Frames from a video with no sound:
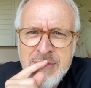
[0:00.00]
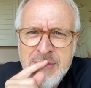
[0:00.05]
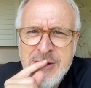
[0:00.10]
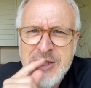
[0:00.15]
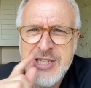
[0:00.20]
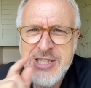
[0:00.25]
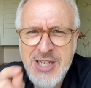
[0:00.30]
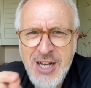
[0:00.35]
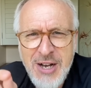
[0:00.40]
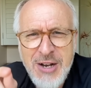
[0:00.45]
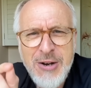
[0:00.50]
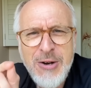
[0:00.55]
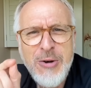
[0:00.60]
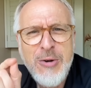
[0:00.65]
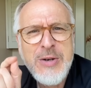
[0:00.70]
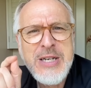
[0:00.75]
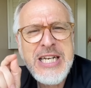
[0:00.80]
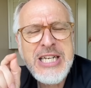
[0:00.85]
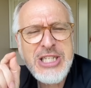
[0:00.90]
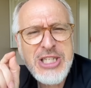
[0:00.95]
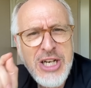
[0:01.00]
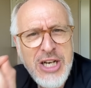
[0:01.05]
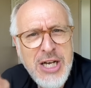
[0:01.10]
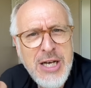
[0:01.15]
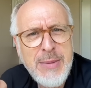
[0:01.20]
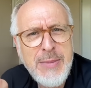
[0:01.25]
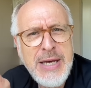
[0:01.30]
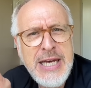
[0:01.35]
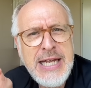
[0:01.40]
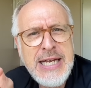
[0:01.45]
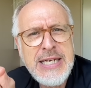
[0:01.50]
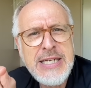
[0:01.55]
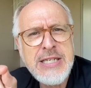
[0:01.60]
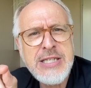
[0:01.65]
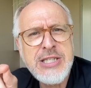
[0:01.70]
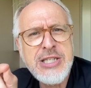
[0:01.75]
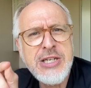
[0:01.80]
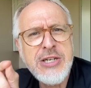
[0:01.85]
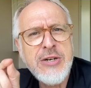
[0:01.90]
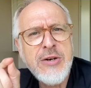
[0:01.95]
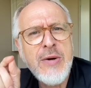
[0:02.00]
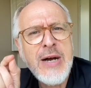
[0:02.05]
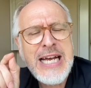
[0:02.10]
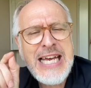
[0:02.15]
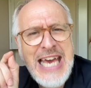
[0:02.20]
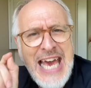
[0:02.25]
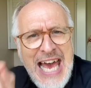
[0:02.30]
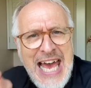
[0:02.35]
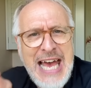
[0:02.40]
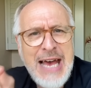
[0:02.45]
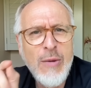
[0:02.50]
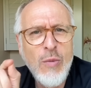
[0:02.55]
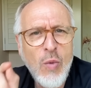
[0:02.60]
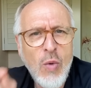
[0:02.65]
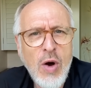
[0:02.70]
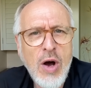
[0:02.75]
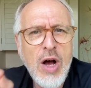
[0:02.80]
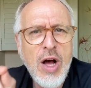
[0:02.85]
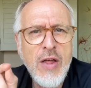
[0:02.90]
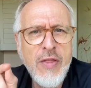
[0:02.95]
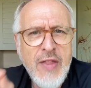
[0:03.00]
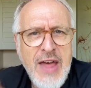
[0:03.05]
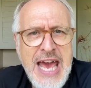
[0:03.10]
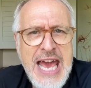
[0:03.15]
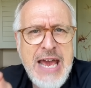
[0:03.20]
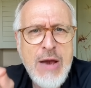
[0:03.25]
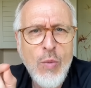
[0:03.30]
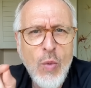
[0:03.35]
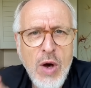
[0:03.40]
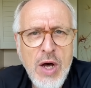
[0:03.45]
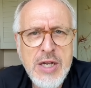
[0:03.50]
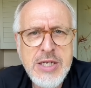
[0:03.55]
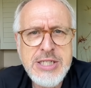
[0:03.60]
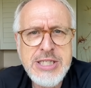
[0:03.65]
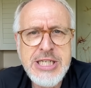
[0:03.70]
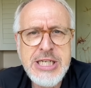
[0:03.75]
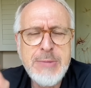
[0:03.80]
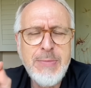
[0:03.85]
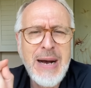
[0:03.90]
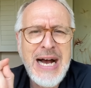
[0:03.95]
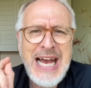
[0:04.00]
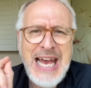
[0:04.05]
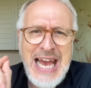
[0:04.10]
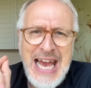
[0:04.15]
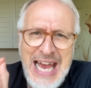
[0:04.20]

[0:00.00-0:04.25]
so determined to get what they wanted by